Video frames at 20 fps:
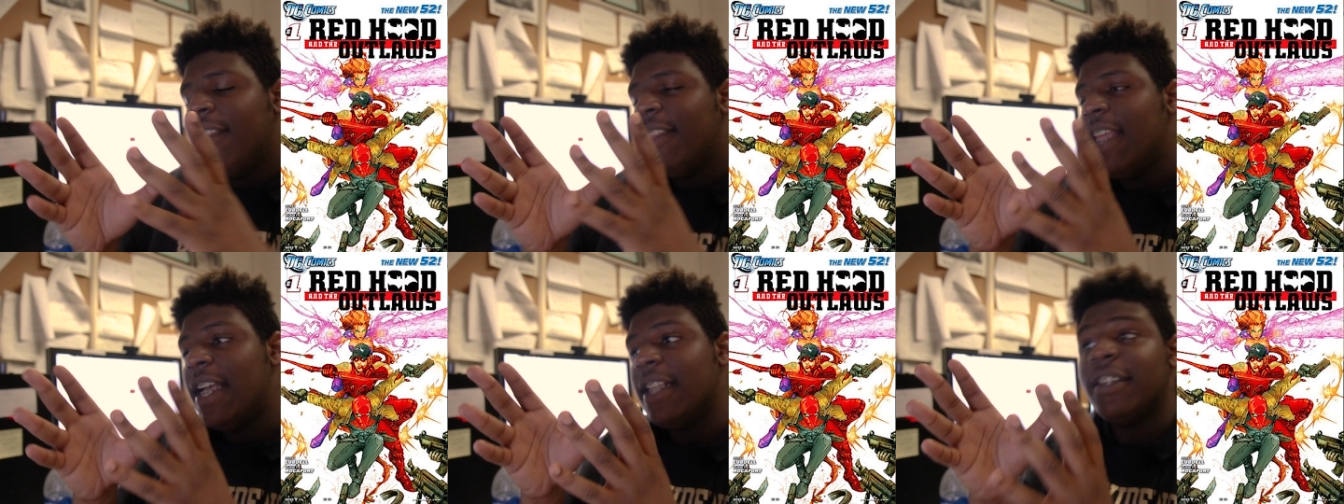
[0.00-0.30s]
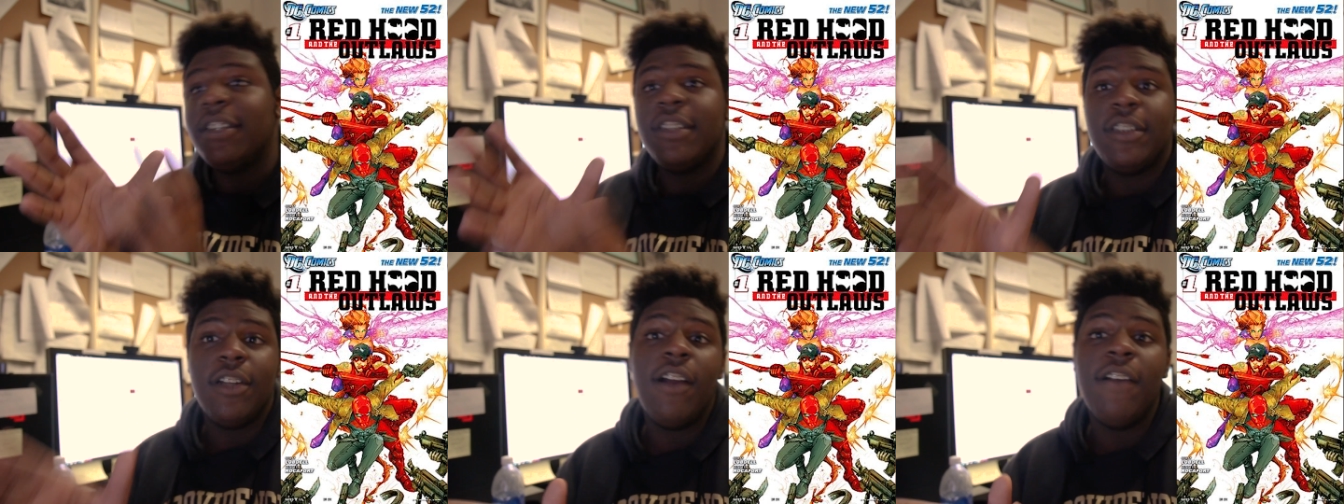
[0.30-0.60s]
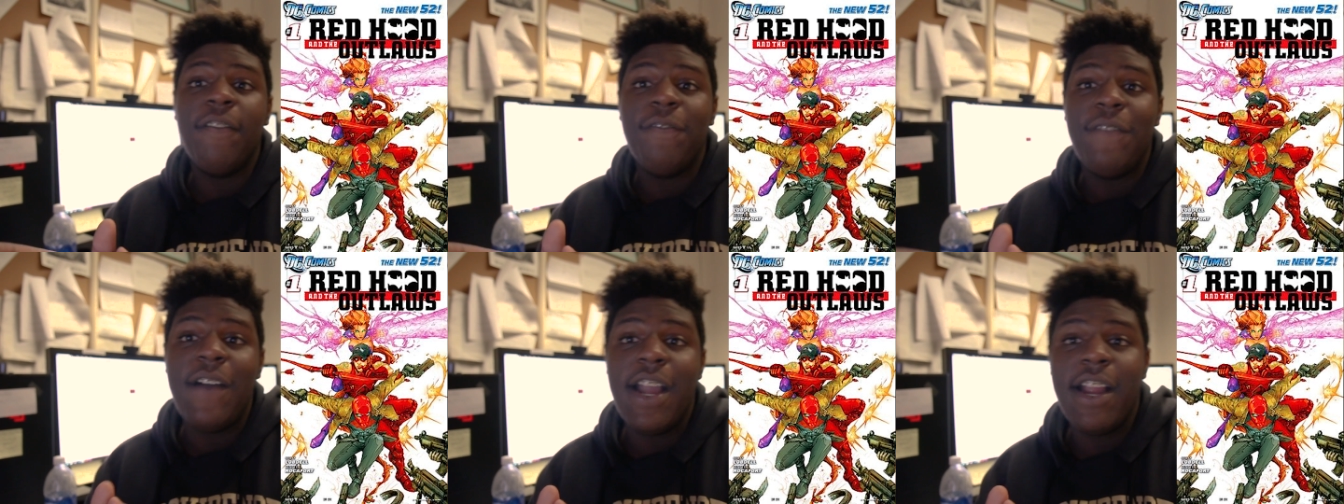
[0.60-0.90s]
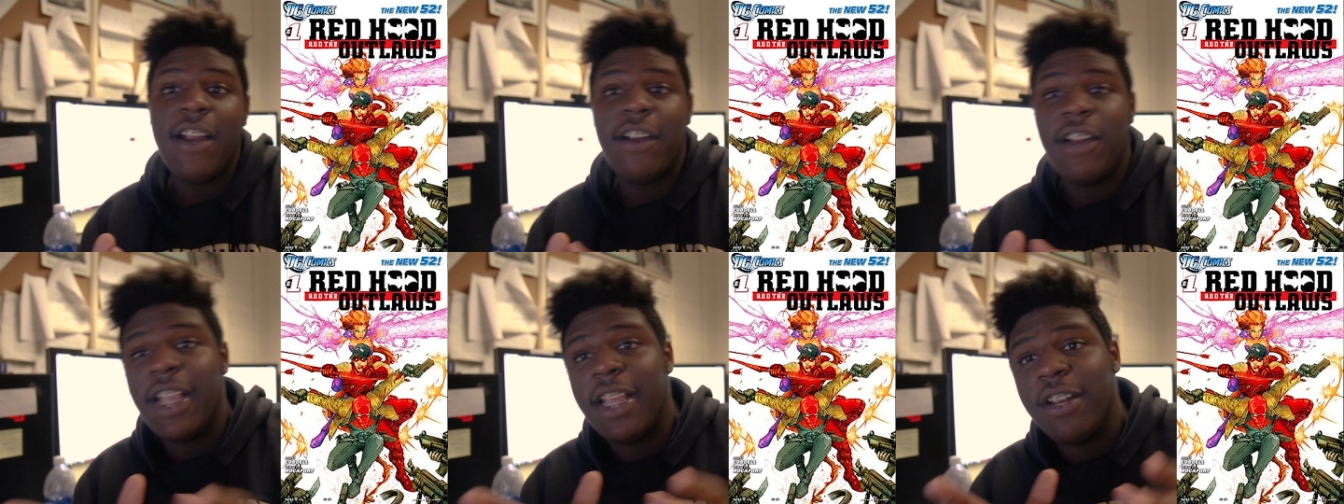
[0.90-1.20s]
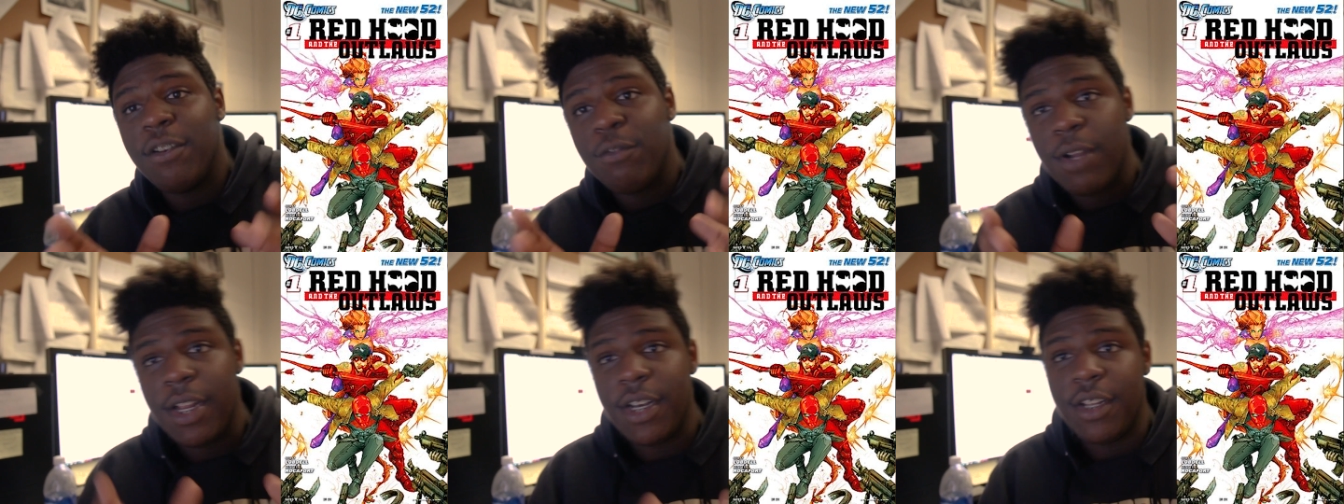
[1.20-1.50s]
that Starfire
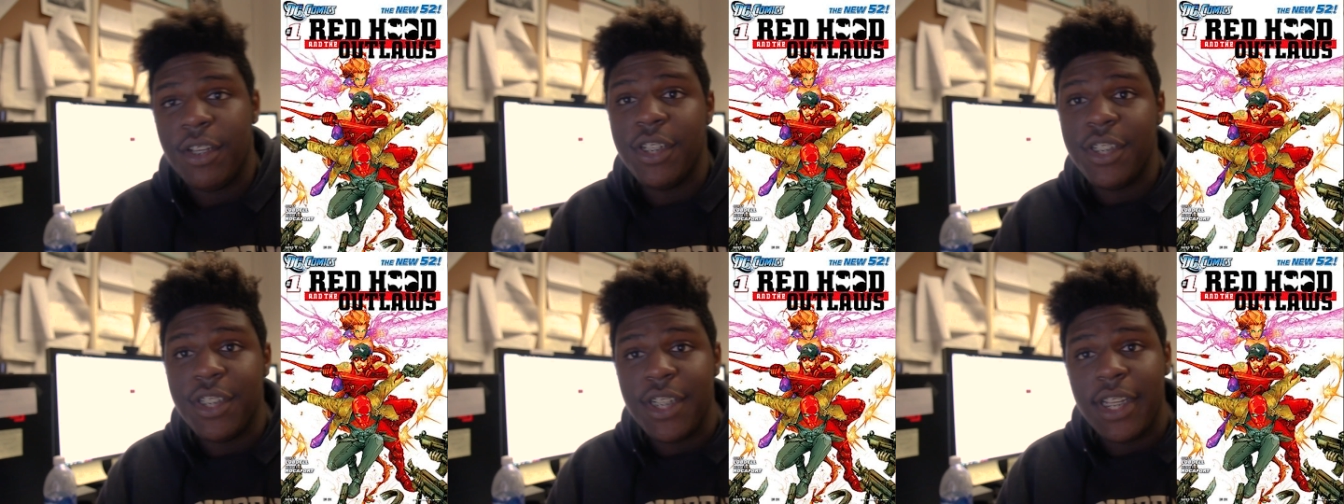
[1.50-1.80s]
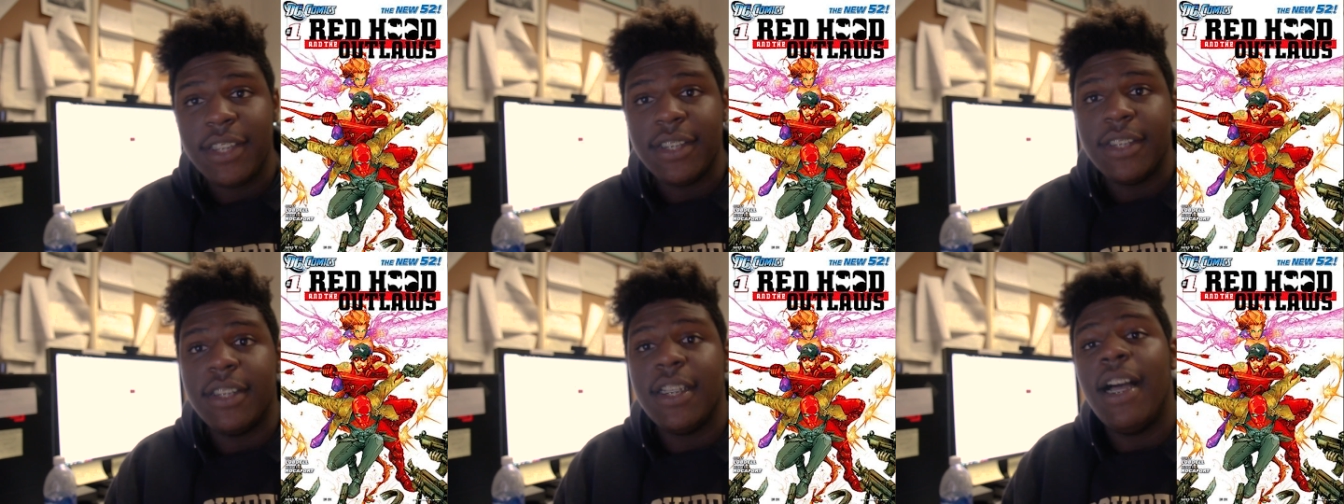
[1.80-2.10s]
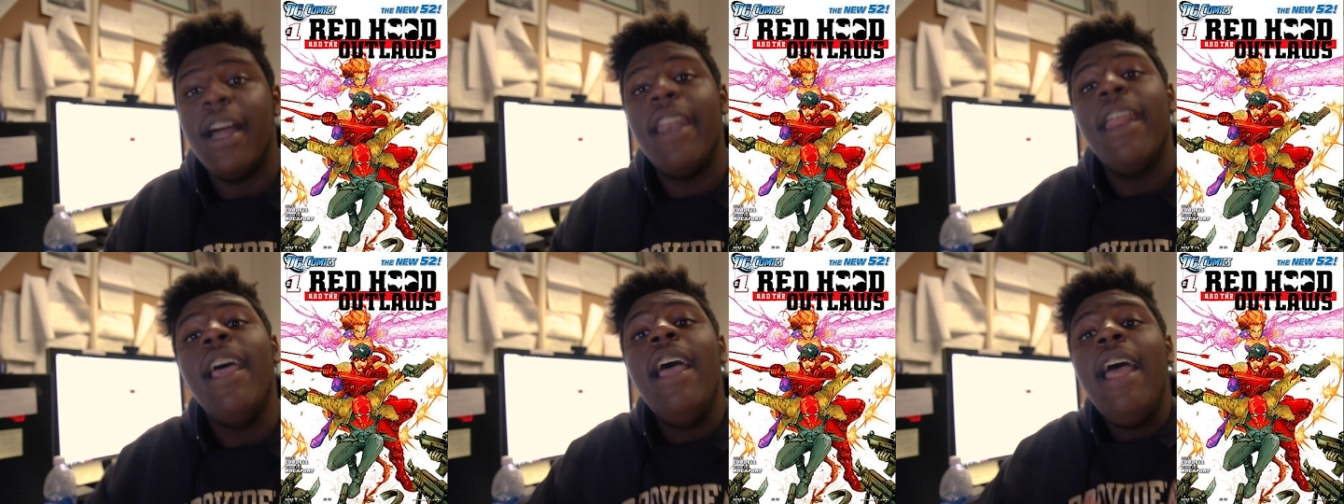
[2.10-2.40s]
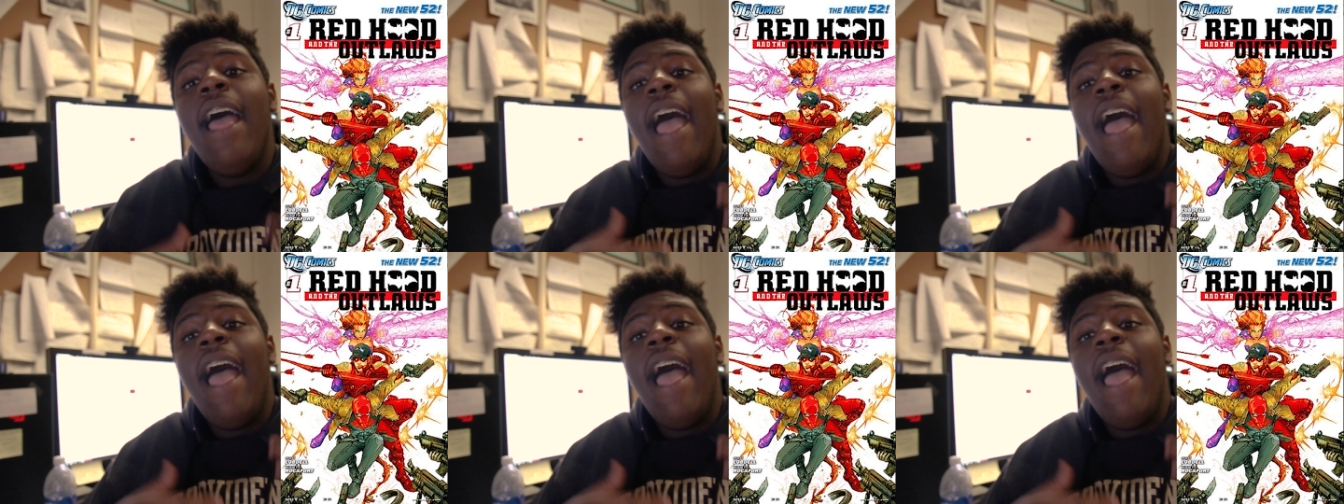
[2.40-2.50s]
and Red Hood Jason Todd